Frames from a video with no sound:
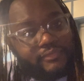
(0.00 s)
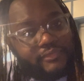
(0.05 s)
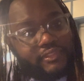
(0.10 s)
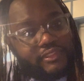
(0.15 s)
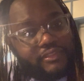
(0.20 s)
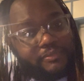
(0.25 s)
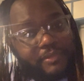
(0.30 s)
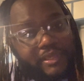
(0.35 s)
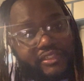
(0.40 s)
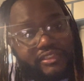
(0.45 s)

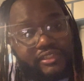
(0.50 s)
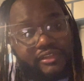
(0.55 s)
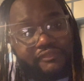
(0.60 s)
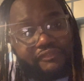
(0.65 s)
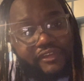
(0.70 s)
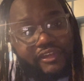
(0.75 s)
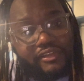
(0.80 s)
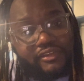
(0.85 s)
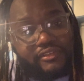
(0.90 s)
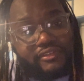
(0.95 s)
especially
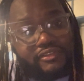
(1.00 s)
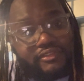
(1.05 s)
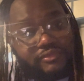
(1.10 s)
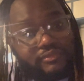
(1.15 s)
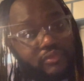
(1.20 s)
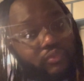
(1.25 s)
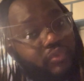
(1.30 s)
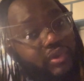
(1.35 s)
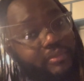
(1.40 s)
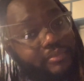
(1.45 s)
fellas.
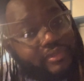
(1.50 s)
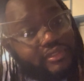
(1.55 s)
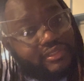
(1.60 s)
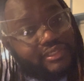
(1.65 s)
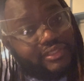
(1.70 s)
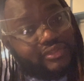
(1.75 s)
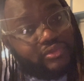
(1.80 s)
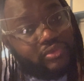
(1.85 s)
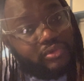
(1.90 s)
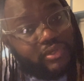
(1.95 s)
Women
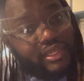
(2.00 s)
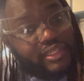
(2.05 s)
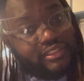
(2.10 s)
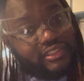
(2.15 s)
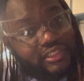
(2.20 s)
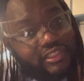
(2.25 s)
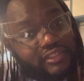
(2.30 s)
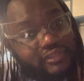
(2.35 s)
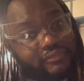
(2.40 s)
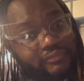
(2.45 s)
see through that shit.